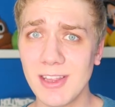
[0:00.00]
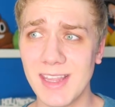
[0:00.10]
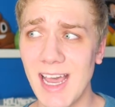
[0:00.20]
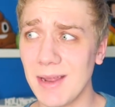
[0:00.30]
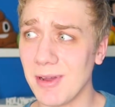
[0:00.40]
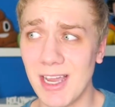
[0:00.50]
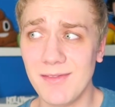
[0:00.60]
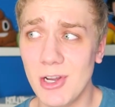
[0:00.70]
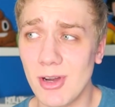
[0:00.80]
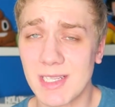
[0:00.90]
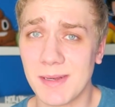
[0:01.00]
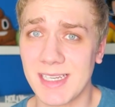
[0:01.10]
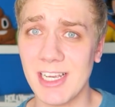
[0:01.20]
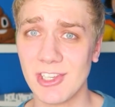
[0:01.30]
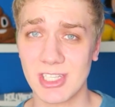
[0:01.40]
than that, I have no
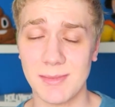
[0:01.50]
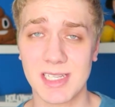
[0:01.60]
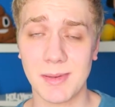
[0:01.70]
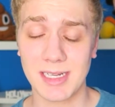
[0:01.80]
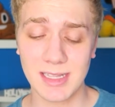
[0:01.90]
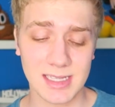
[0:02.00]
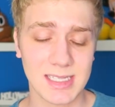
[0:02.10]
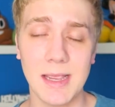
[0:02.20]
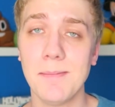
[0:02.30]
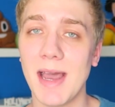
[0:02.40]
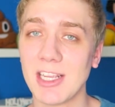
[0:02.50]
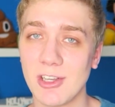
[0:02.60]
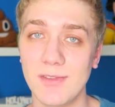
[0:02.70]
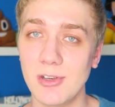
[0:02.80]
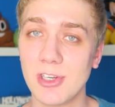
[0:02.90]
expectations. I'm expecting the same batch
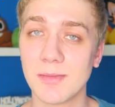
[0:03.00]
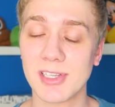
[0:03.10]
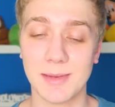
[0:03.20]
of YouTubers.